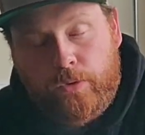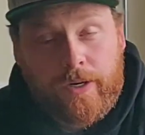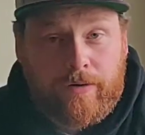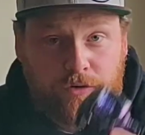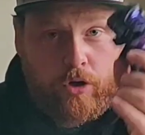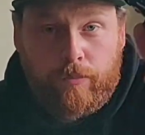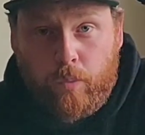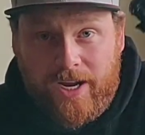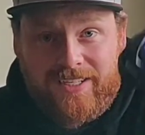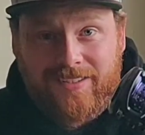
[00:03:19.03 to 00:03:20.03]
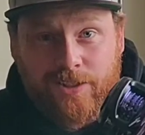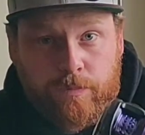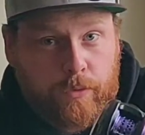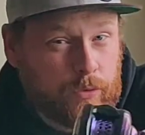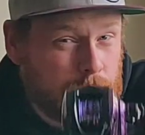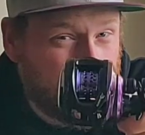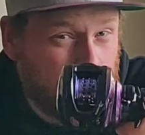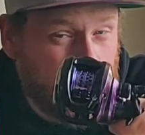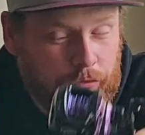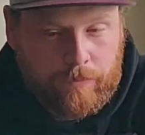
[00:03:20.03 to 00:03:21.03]
Now, I've not weighed this spool, so I'm
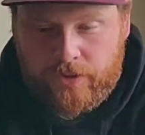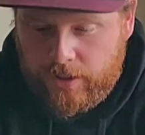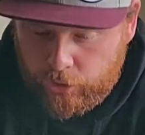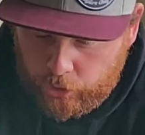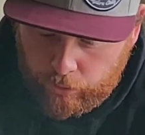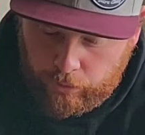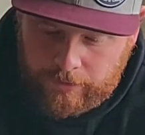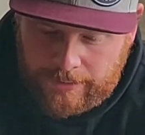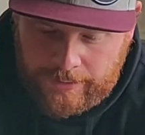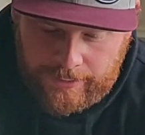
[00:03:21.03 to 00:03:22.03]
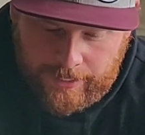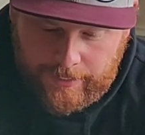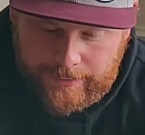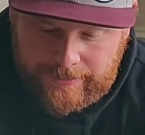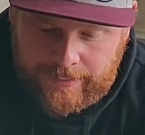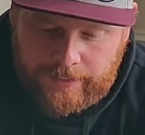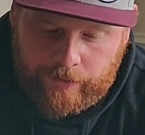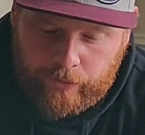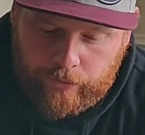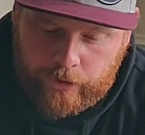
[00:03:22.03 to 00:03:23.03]
not 100% sure exactly
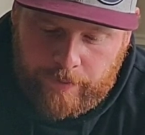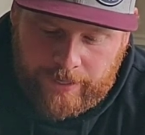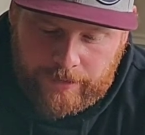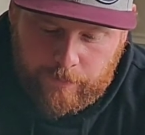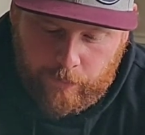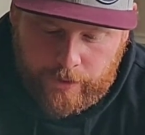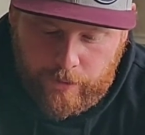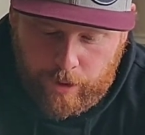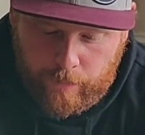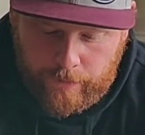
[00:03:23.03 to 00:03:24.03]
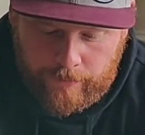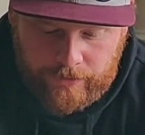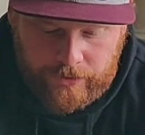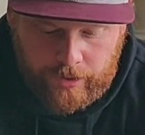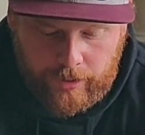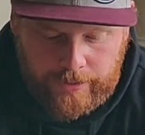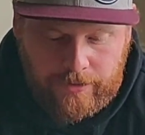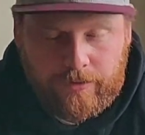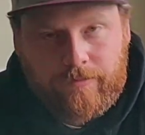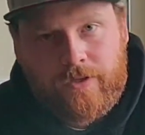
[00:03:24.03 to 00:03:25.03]
on all the specs, but when you open up the
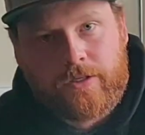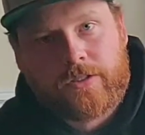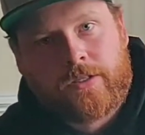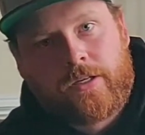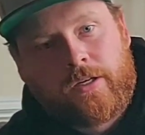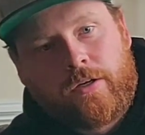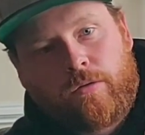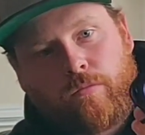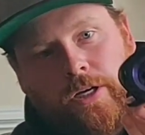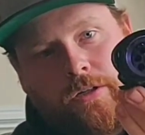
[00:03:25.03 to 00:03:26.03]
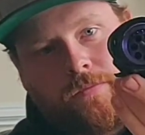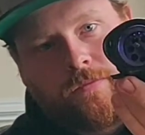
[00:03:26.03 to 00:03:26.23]
side of this reel,